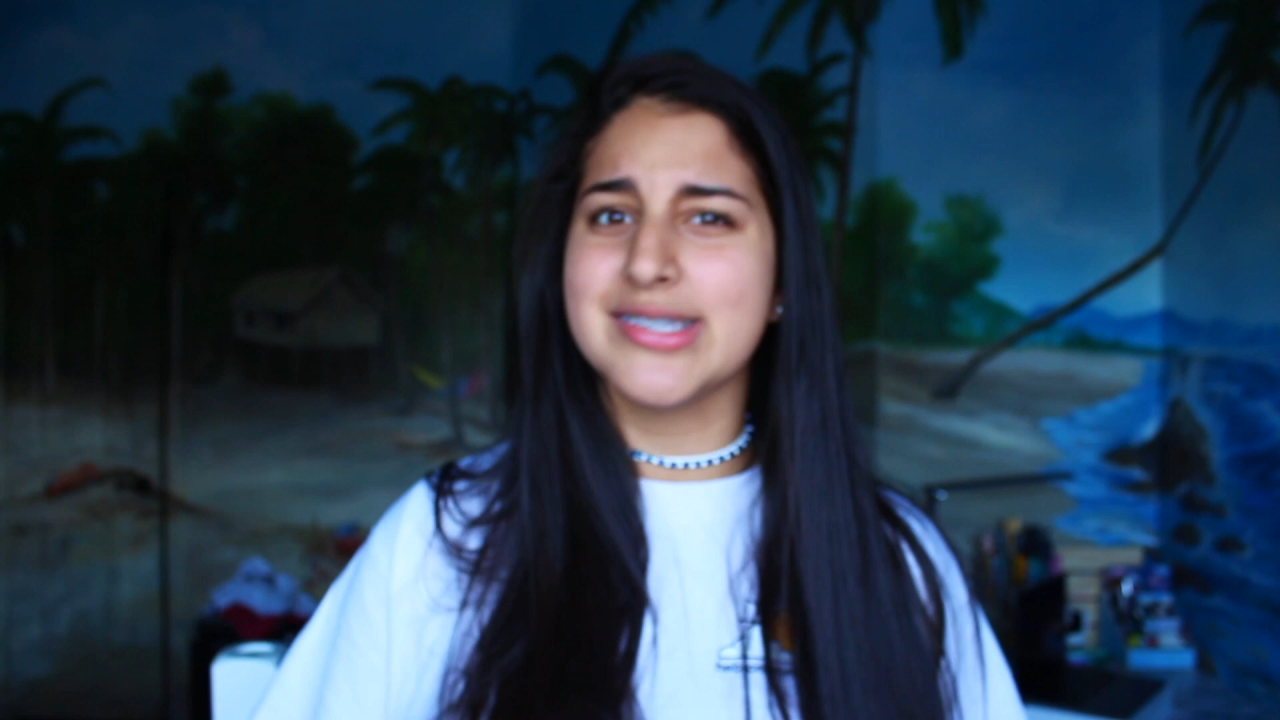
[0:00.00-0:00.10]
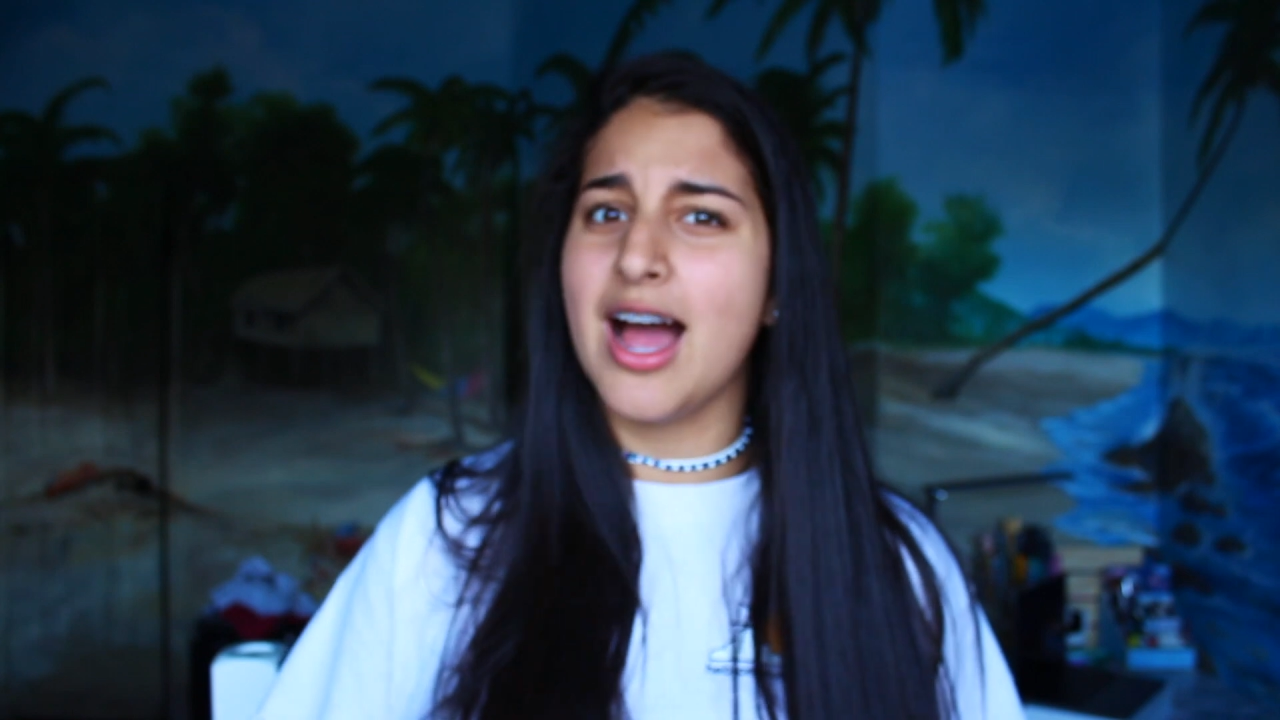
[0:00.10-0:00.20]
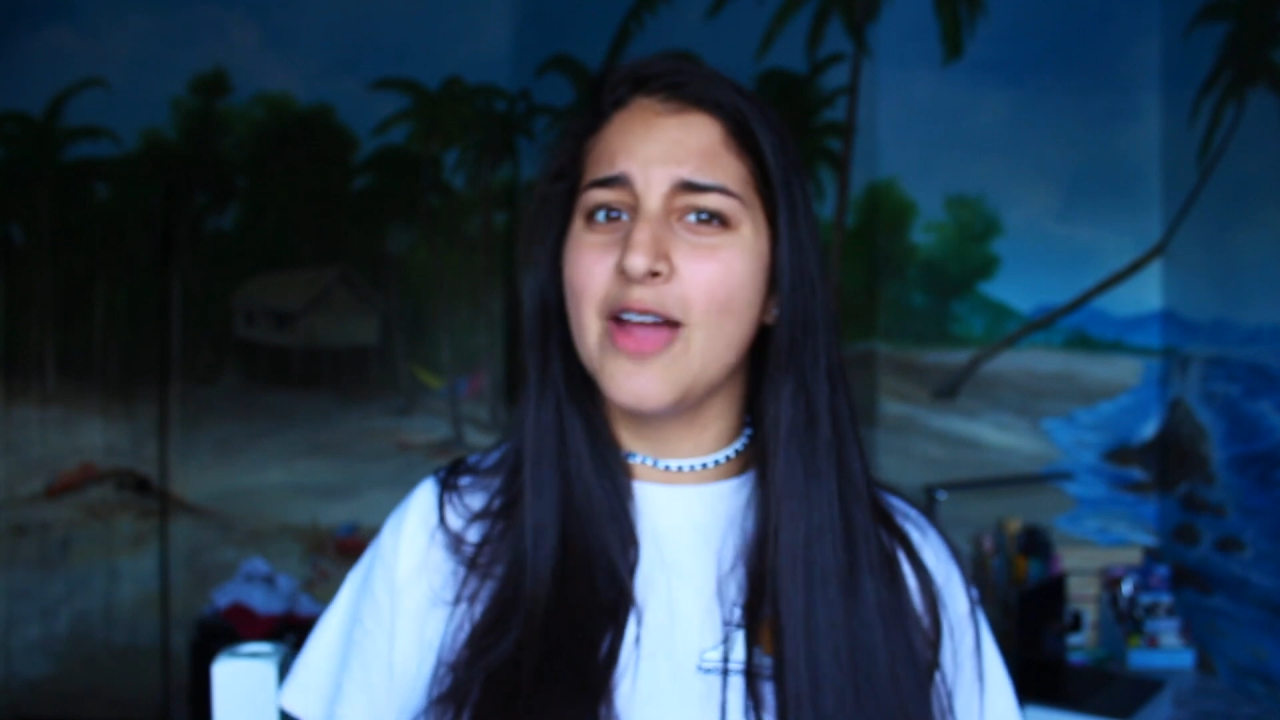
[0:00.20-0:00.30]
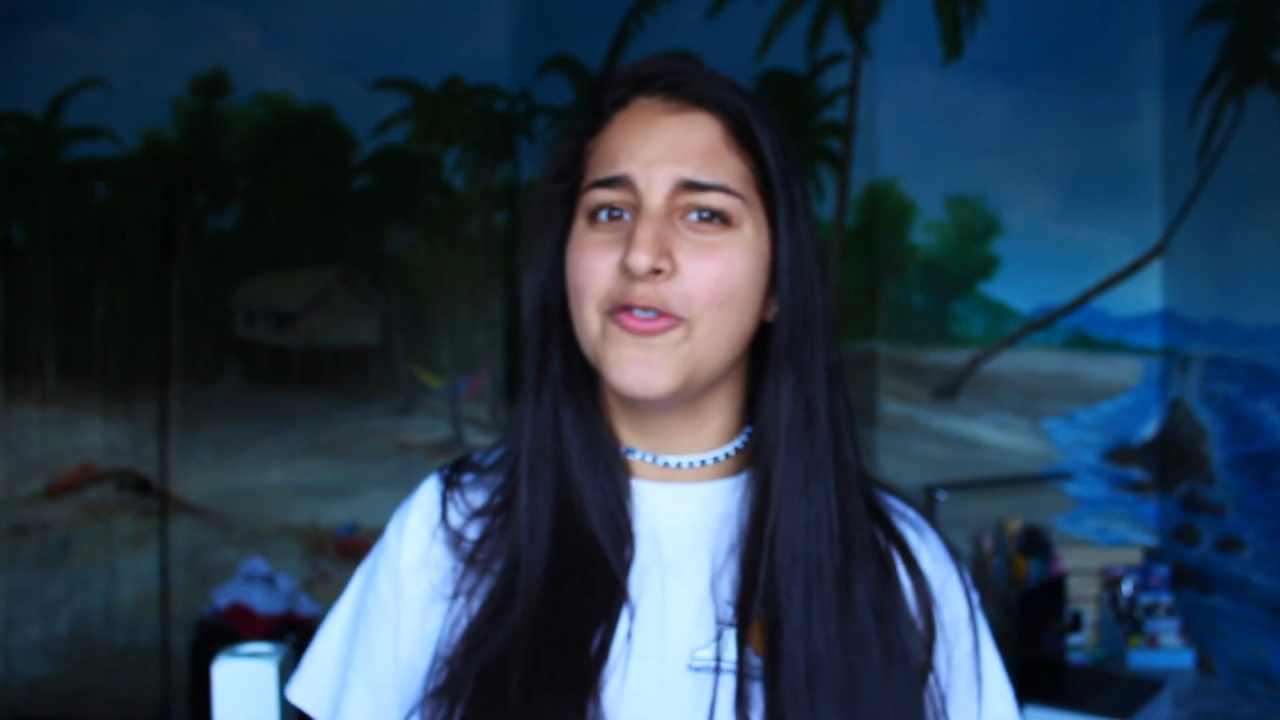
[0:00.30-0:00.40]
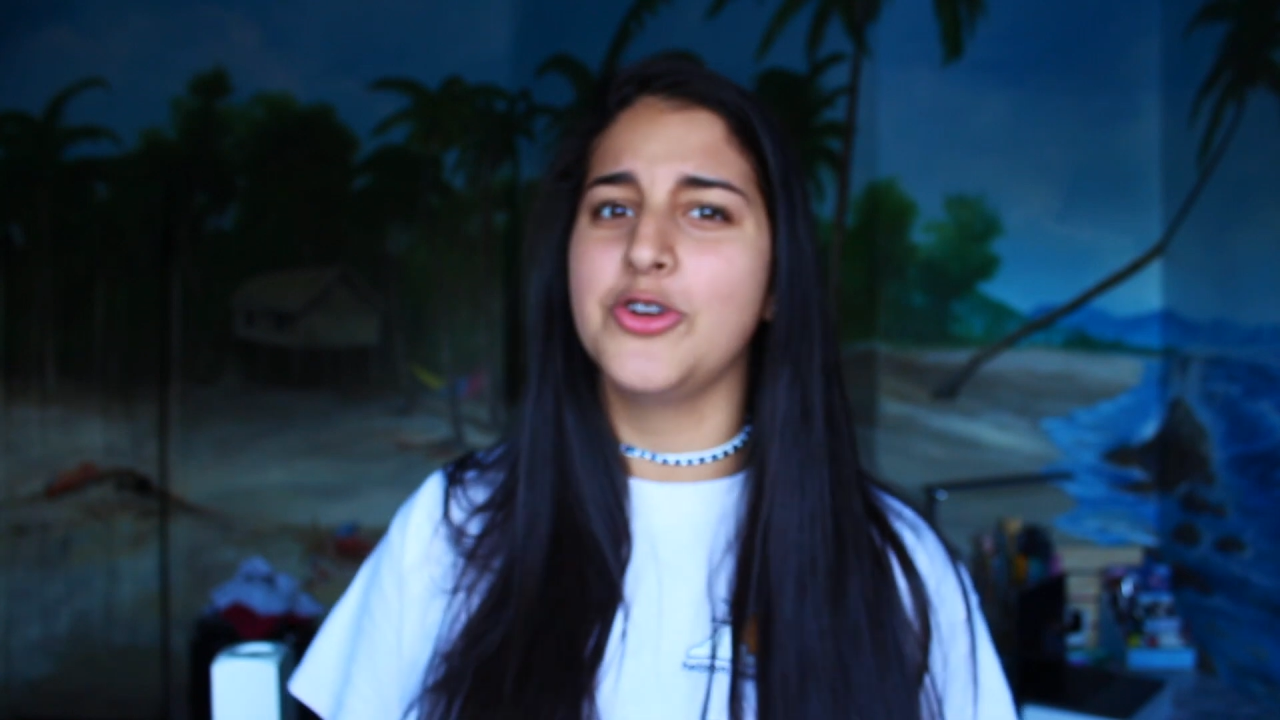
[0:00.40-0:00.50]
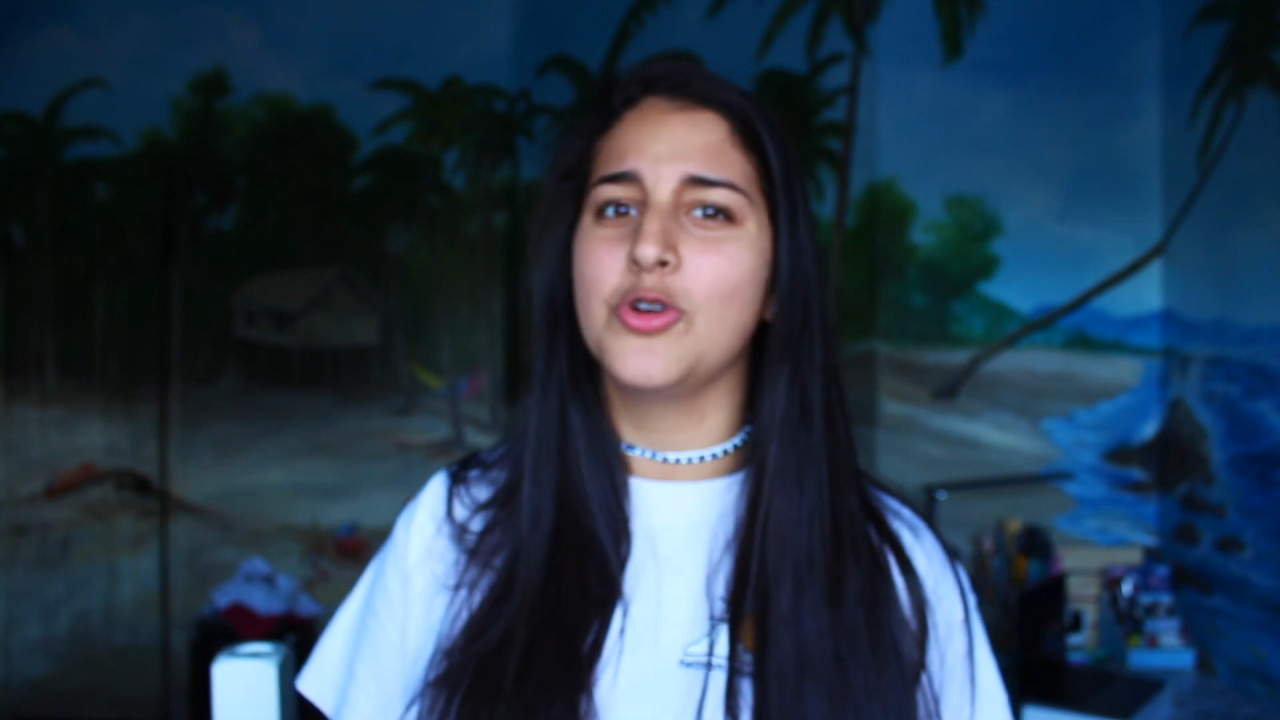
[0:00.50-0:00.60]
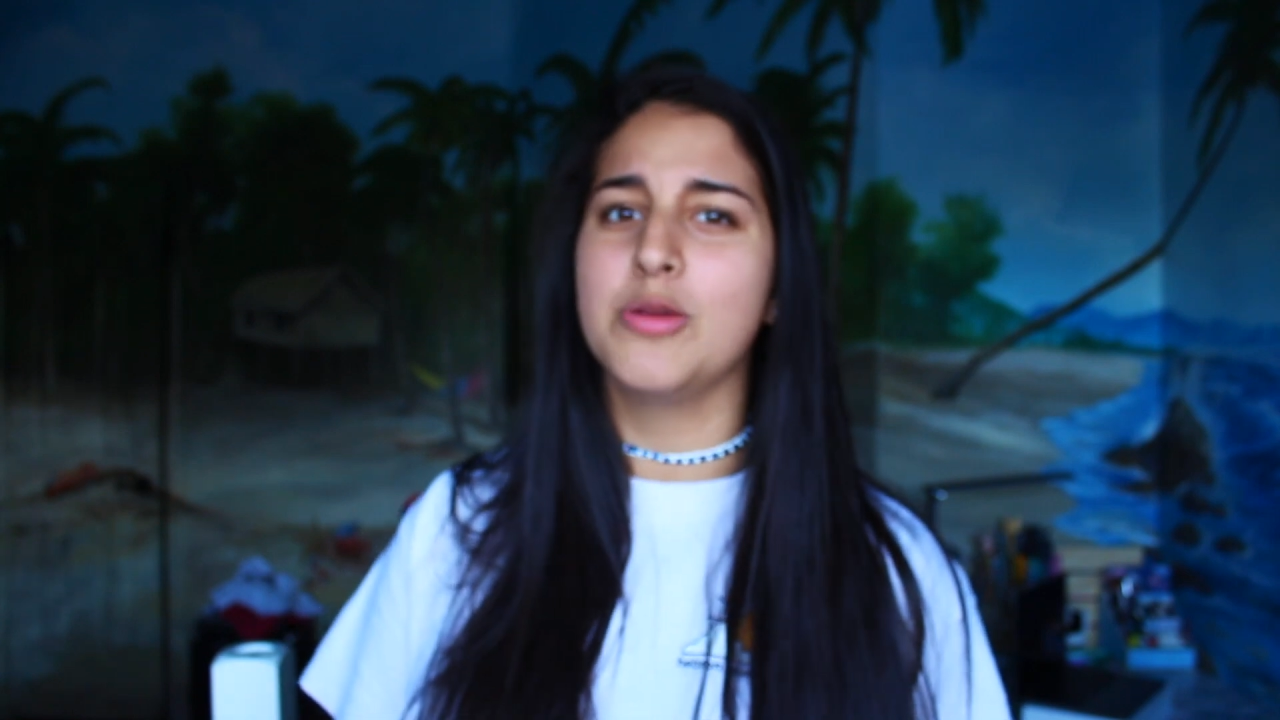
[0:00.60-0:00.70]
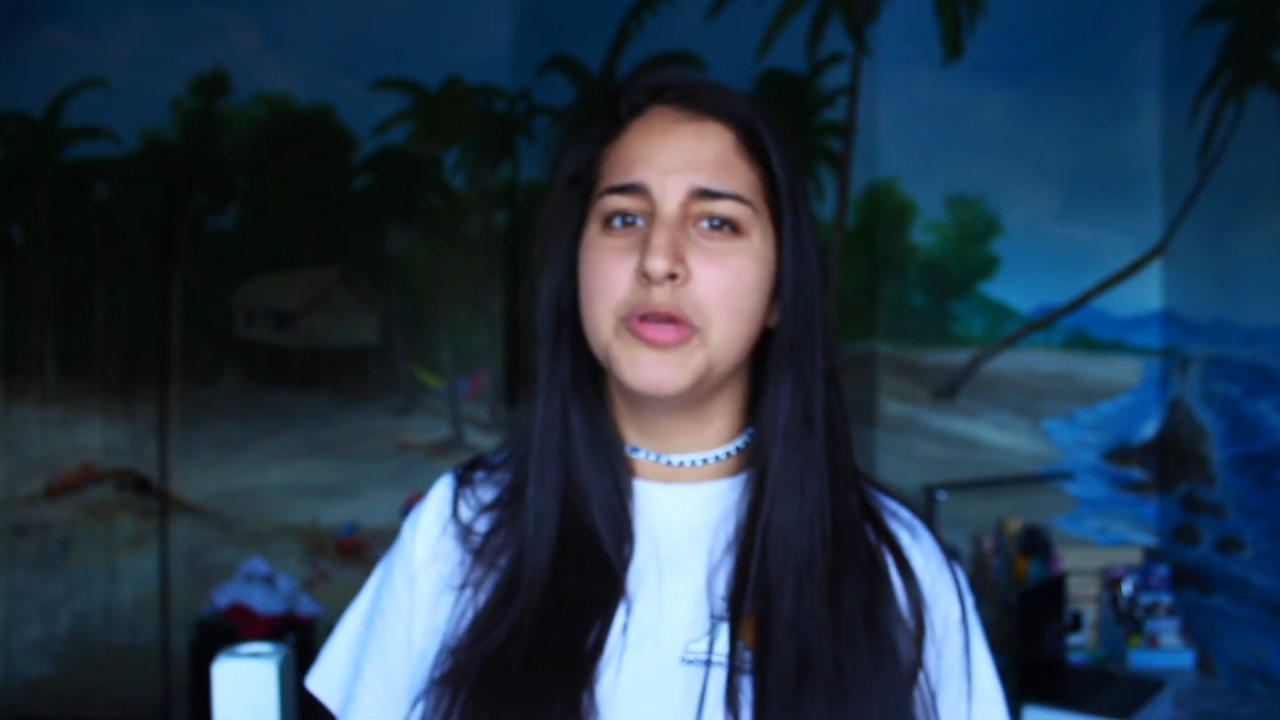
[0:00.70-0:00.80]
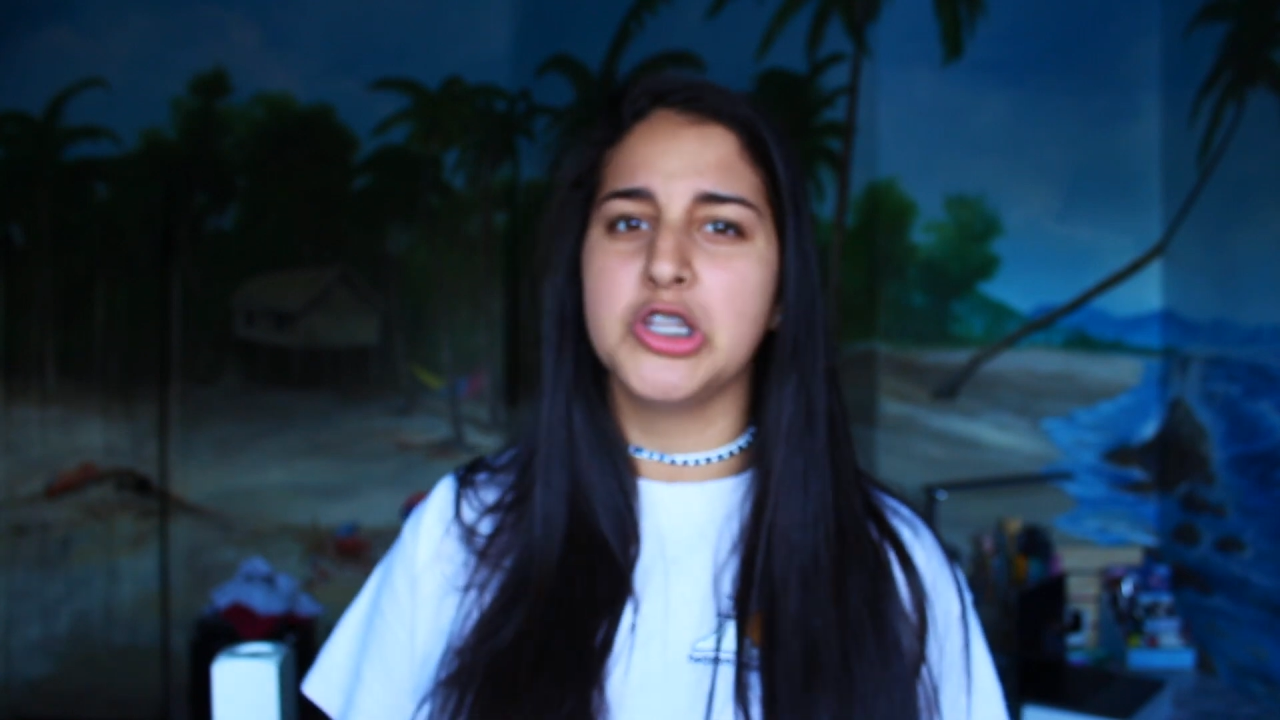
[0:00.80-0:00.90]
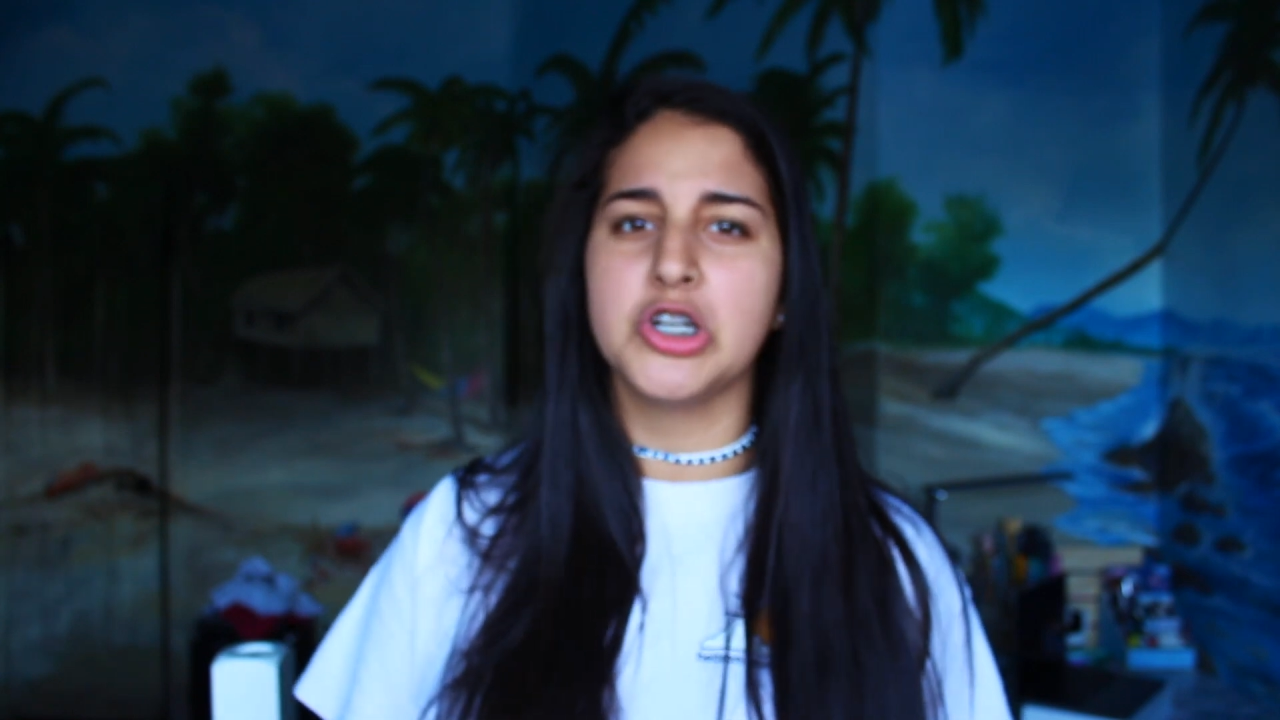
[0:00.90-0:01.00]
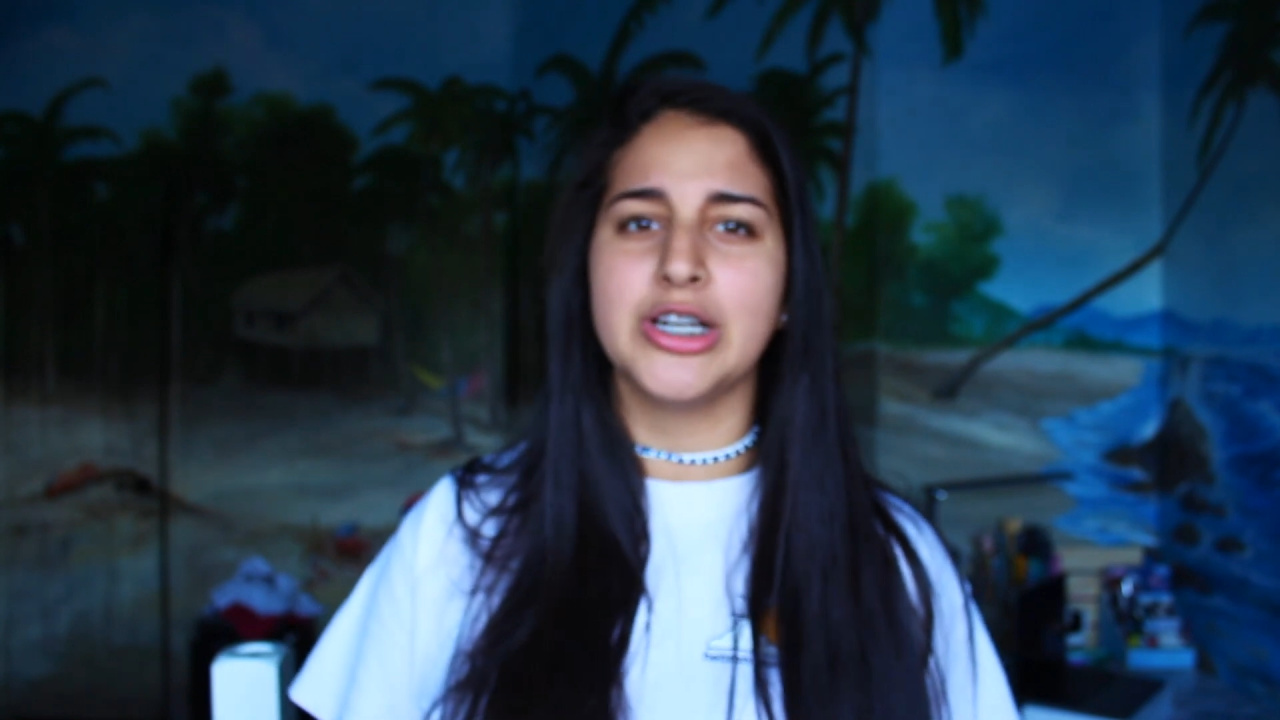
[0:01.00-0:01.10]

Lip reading: time for a new computer,